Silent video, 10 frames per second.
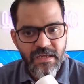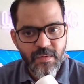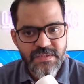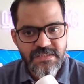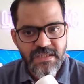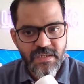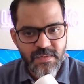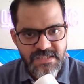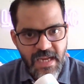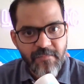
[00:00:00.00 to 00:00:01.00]
and it was
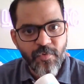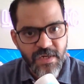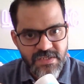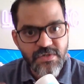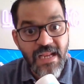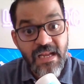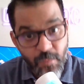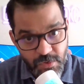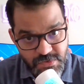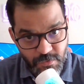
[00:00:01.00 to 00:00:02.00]
it was time for us to tell
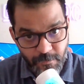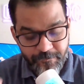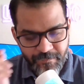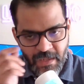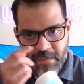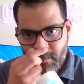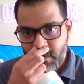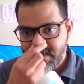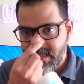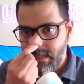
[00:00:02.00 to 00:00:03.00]
him also
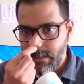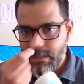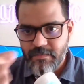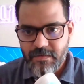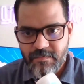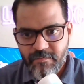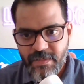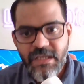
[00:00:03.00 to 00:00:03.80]
because he uh,